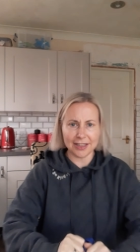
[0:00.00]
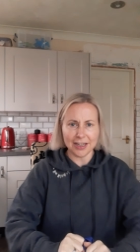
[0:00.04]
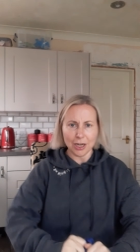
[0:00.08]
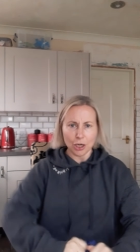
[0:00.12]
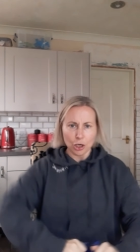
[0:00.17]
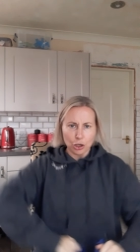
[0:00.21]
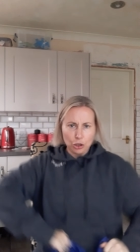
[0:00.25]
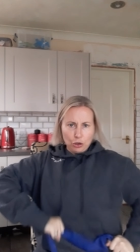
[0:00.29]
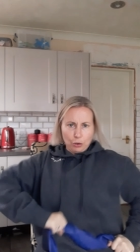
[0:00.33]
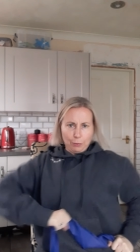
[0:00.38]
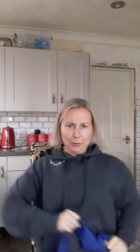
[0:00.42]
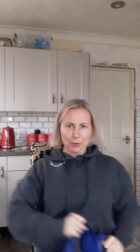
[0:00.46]
You
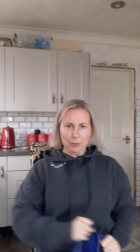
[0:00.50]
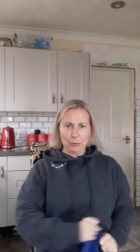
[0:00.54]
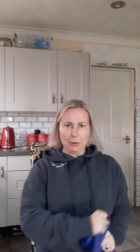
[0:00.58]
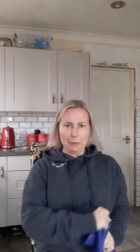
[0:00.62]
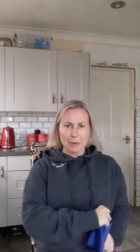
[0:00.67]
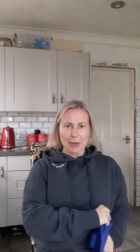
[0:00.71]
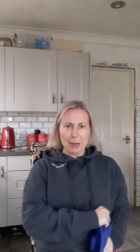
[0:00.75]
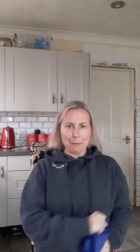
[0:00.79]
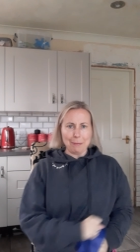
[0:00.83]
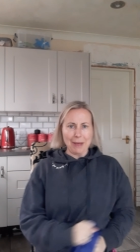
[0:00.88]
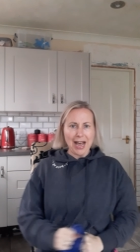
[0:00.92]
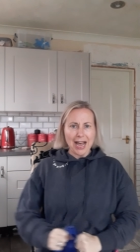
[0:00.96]
could be doing a
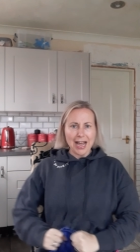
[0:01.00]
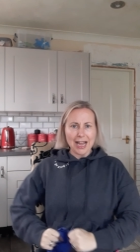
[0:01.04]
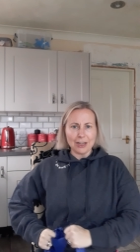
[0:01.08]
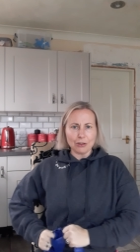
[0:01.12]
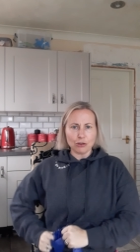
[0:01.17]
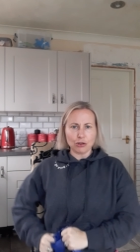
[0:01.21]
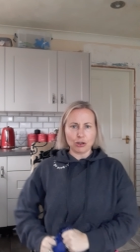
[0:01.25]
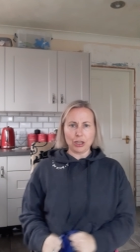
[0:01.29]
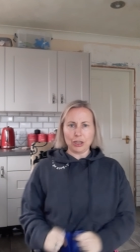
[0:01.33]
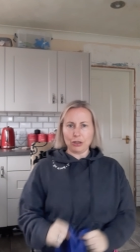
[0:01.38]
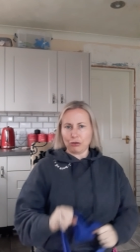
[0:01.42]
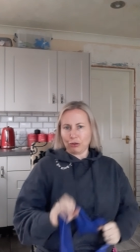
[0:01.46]
bit of
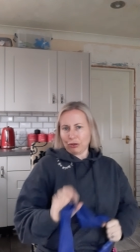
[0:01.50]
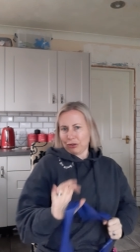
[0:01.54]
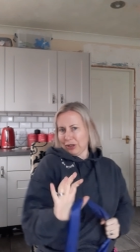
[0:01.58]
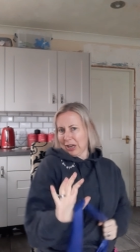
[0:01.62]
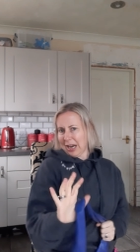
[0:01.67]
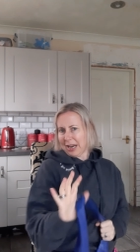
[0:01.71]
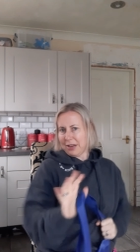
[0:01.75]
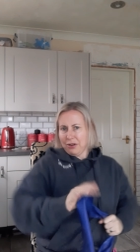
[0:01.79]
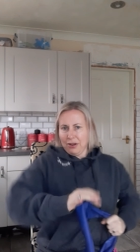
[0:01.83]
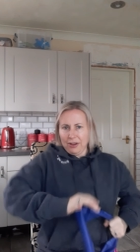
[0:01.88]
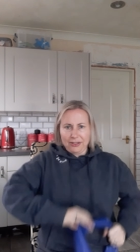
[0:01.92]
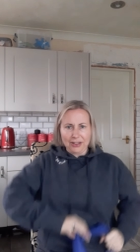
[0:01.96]
marching, just
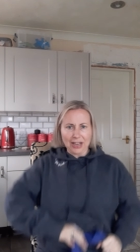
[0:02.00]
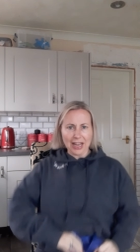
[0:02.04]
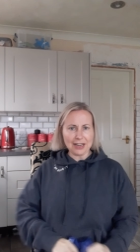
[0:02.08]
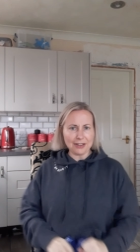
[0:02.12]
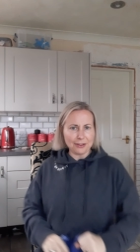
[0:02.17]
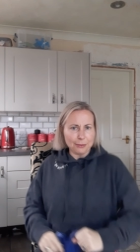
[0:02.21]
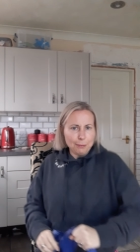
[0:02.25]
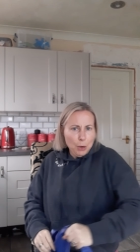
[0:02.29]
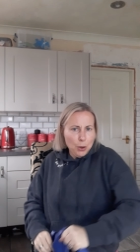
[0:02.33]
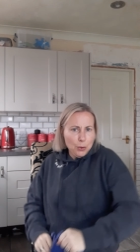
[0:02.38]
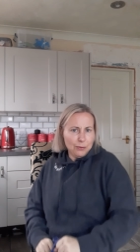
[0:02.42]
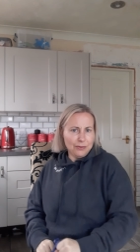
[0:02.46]
getting those
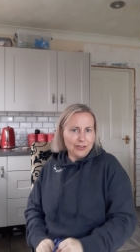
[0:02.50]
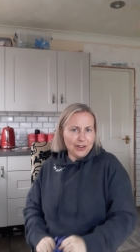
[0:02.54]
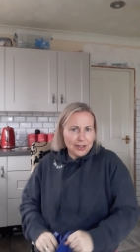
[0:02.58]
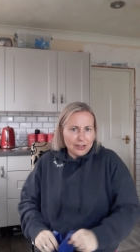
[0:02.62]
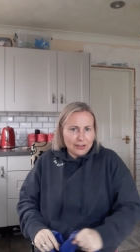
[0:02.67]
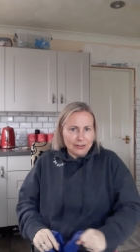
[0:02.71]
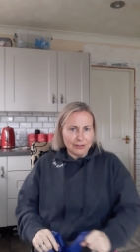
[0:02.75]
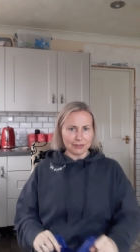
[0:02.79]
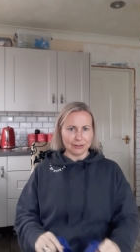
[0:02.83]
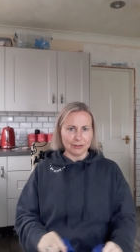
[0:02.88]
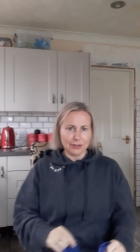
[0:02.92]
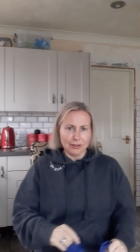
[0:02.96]
legs
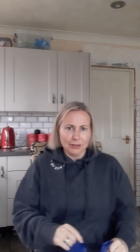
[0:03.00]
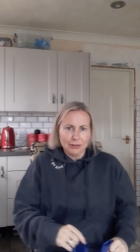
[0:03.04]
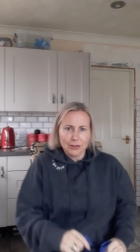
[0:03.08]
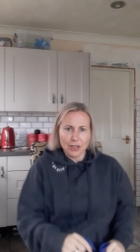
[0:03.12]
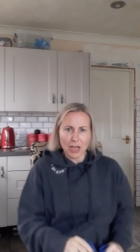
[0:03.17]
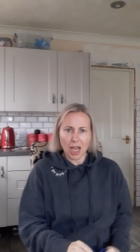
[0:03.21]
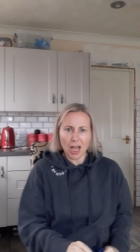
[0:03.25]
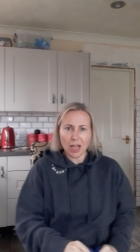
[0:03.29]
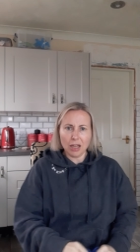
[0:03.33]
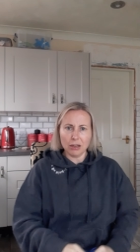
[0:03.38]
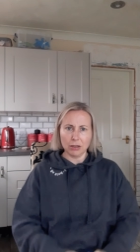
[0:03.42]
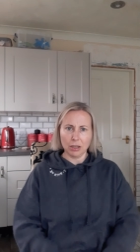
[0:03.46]
moving.
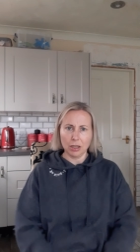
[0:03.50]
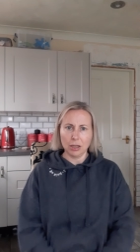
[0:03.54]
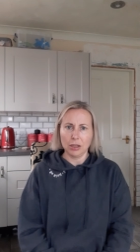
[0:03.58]
Yeah?